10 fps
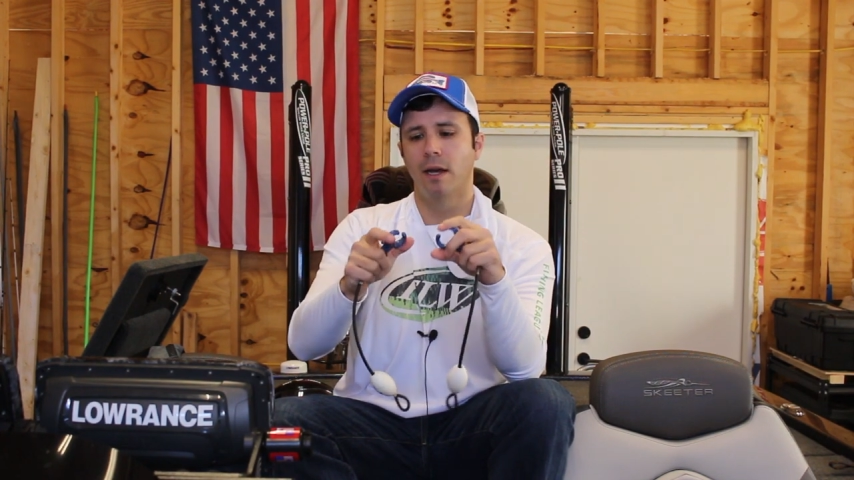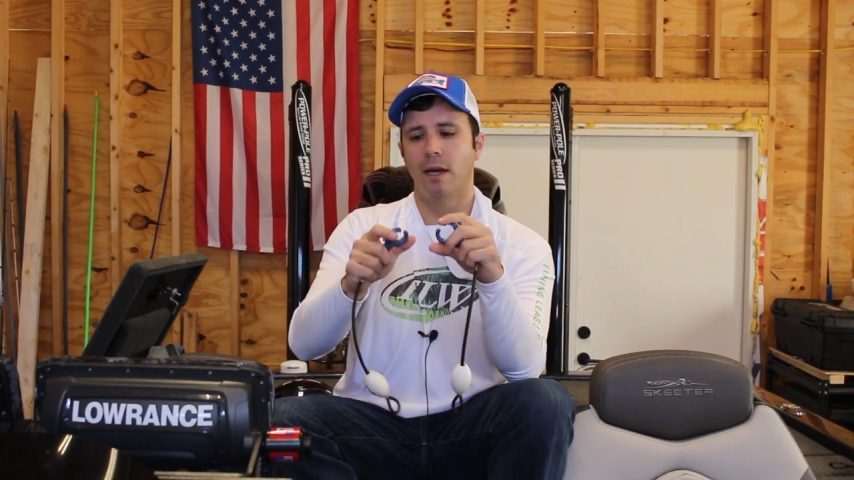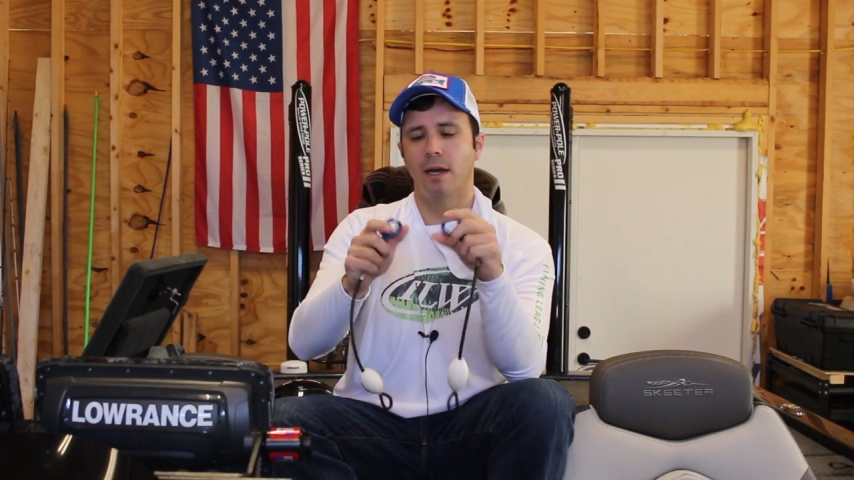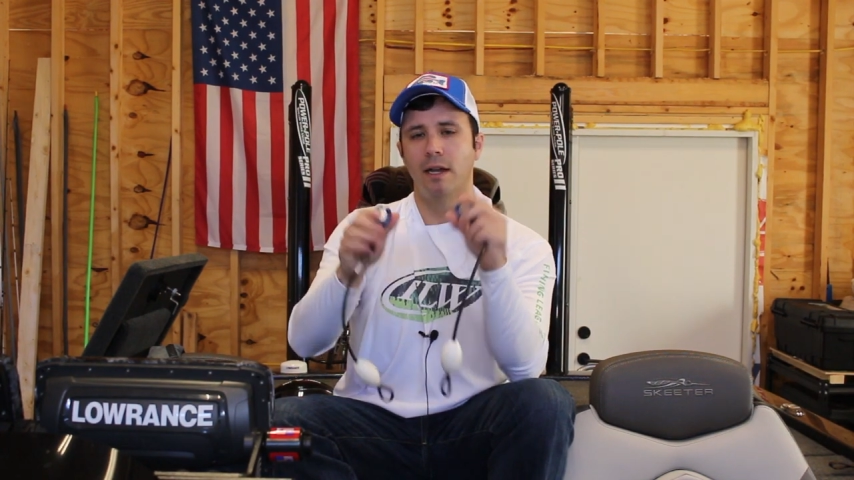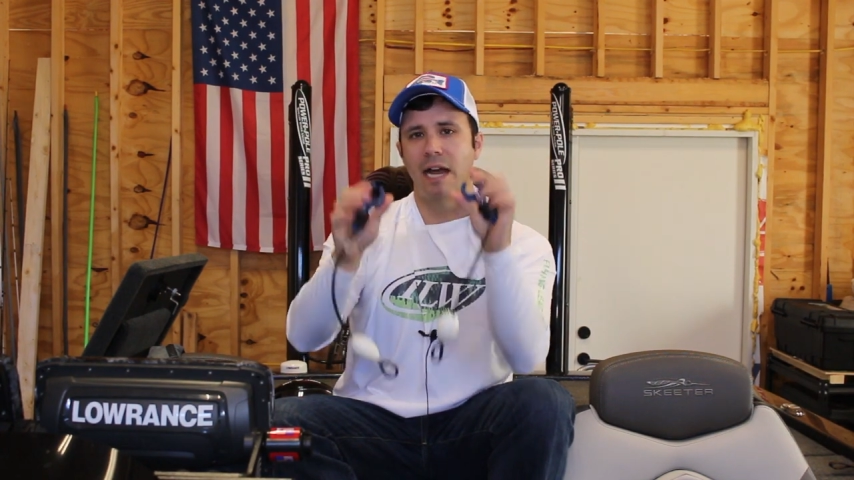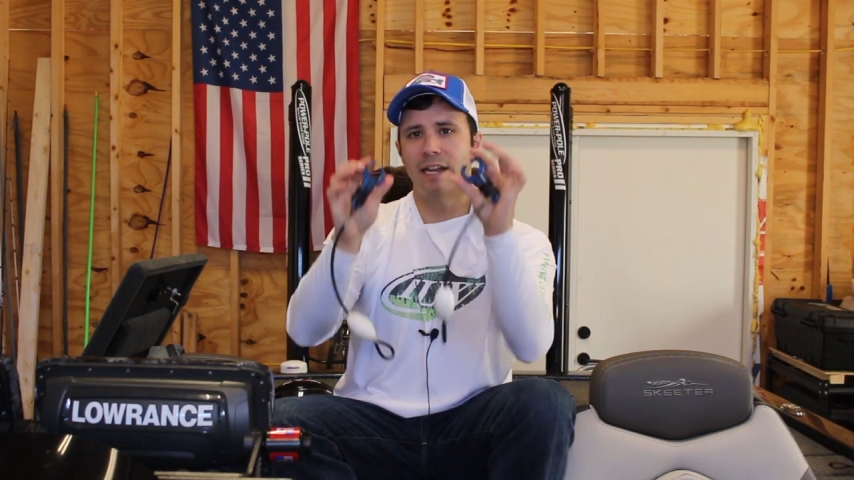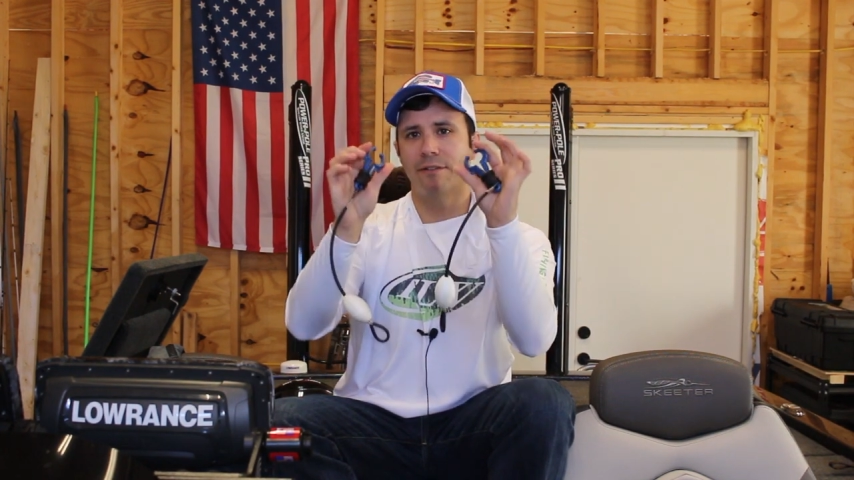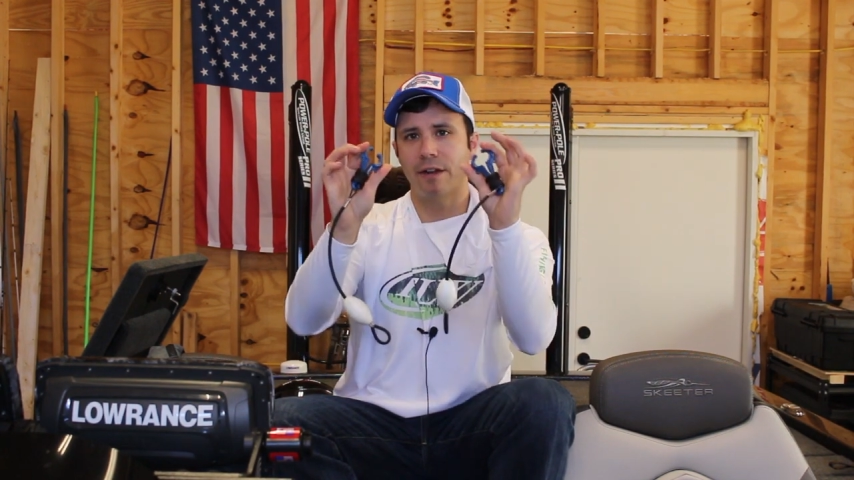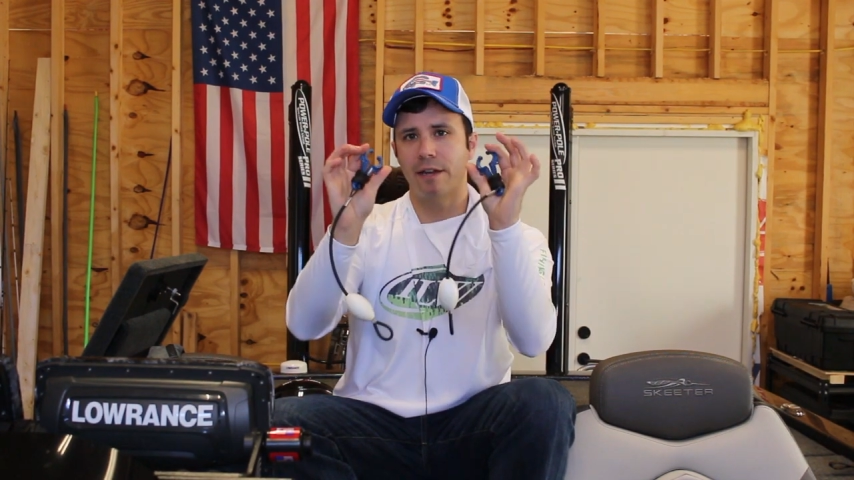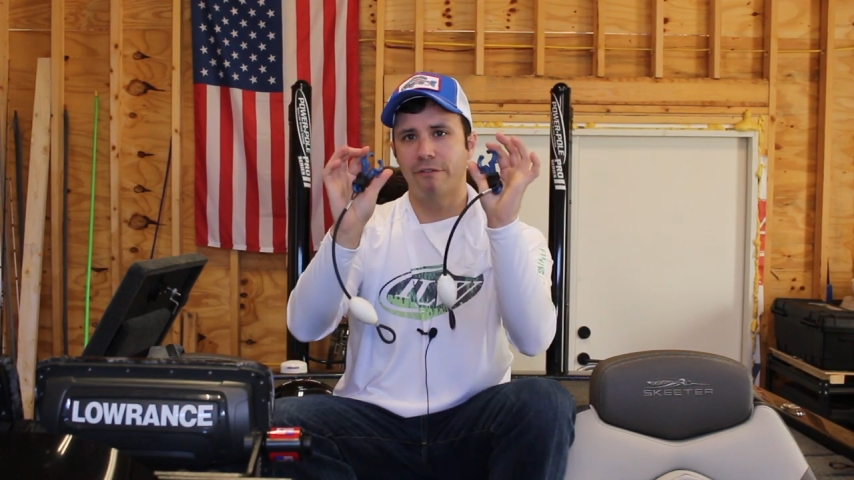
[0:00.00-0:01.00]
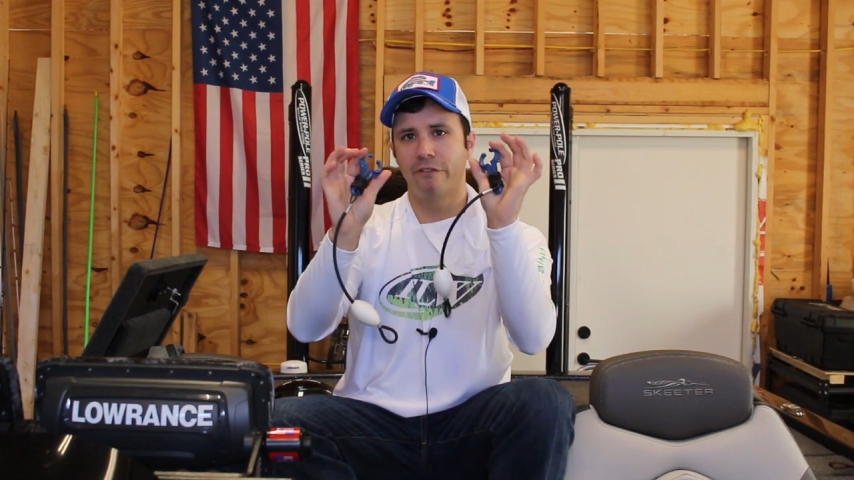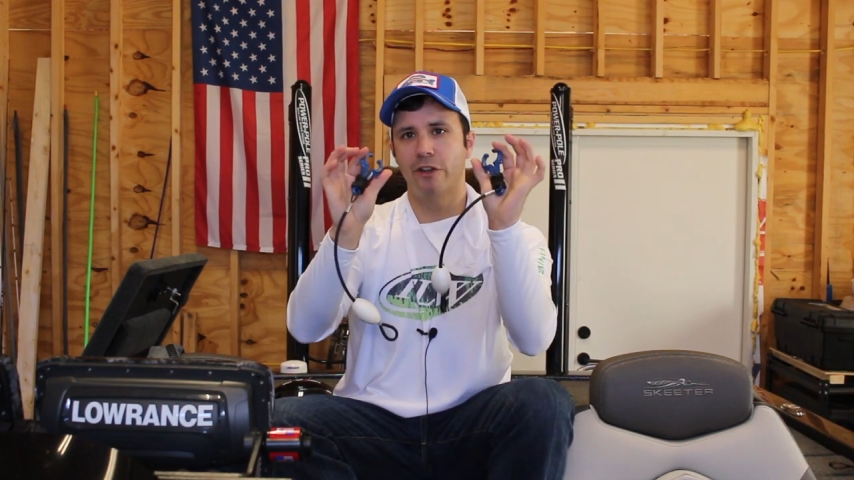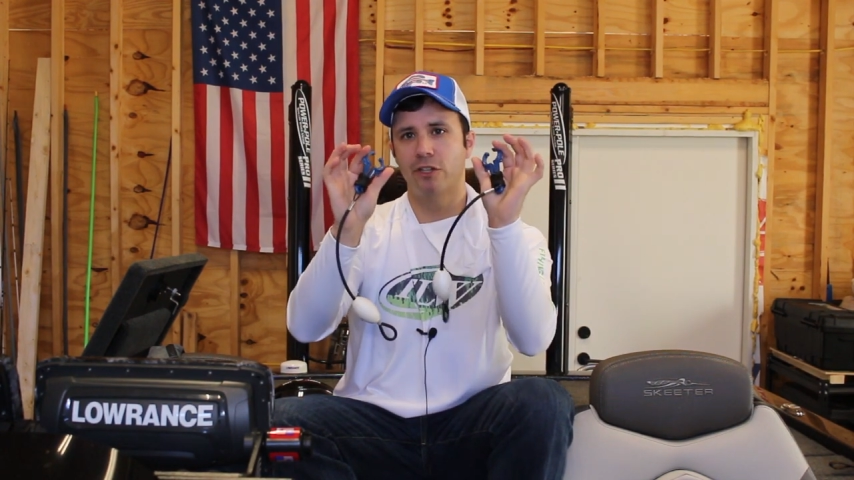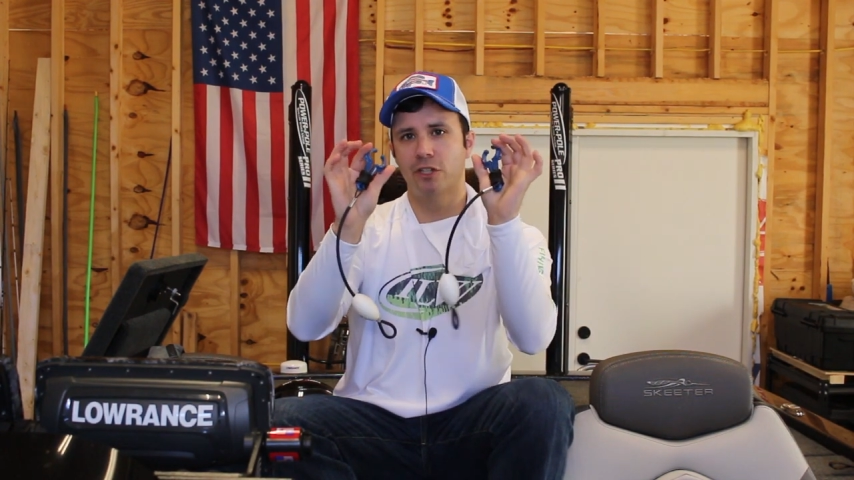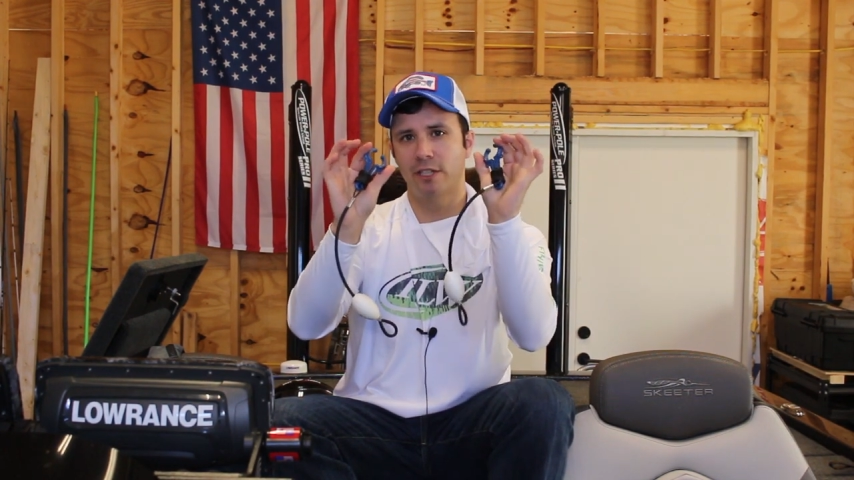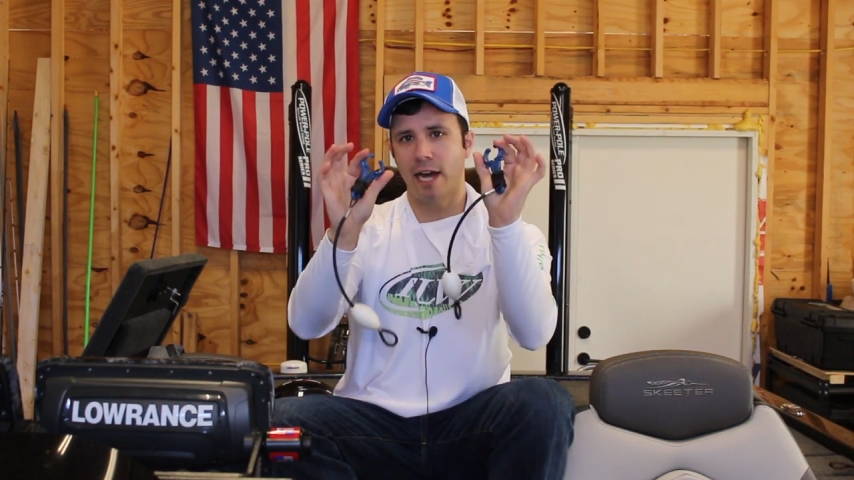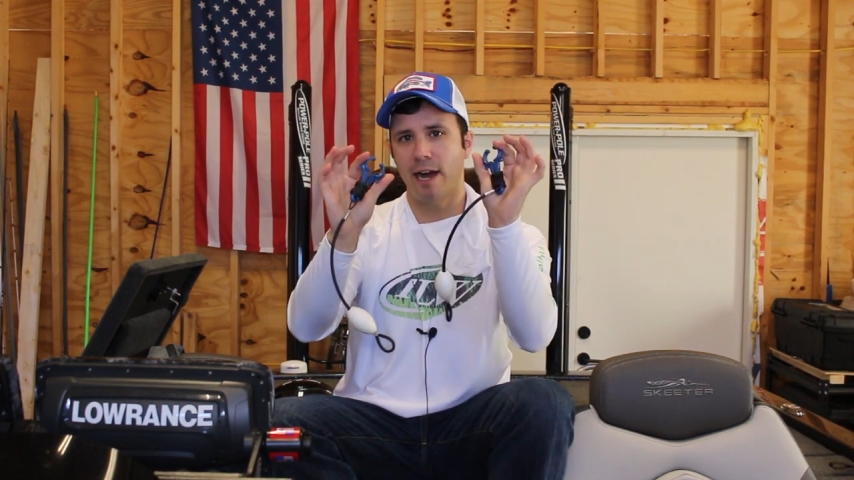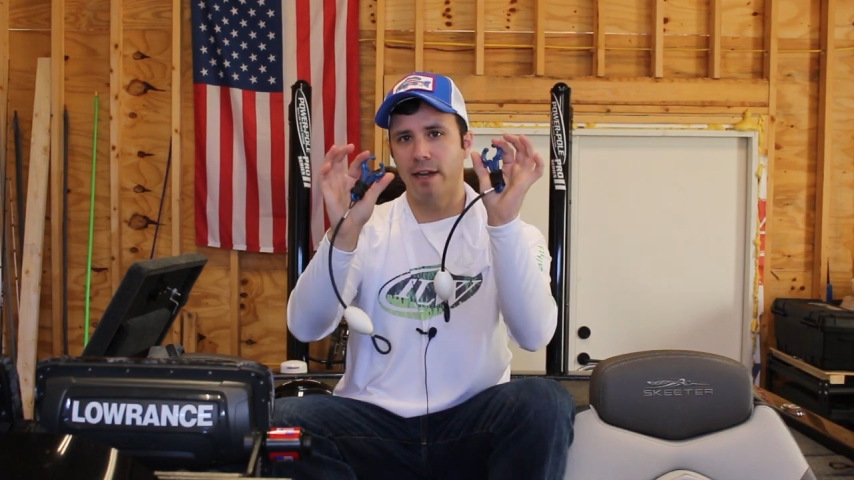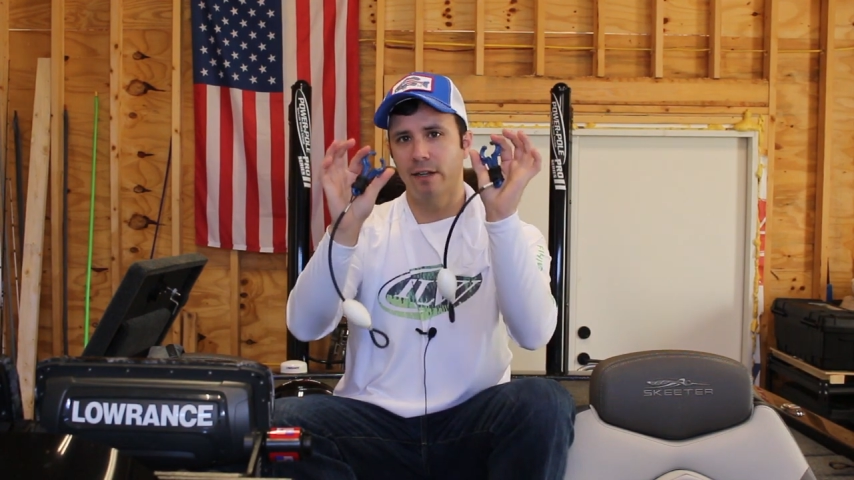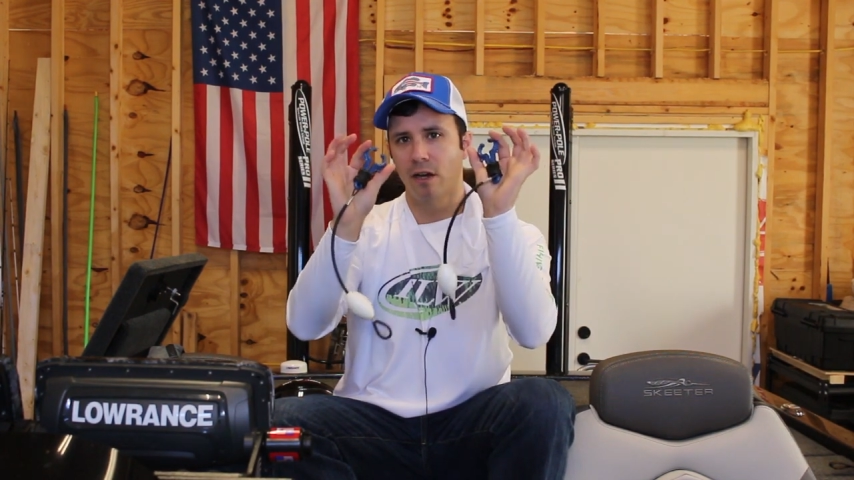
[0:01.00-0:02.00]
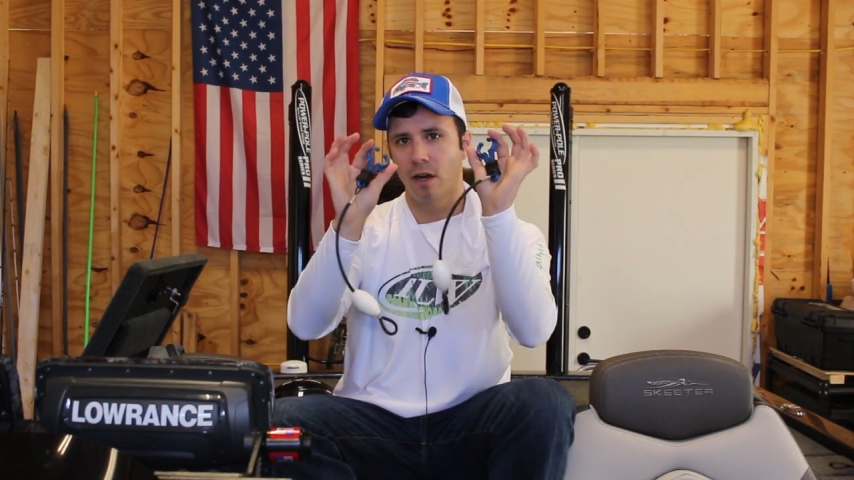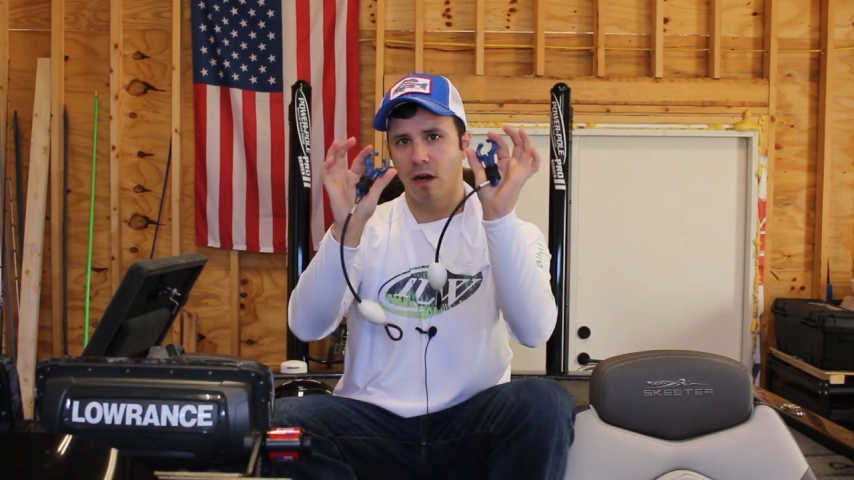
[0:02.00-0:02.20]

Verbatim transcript: Uh, I never had a fish die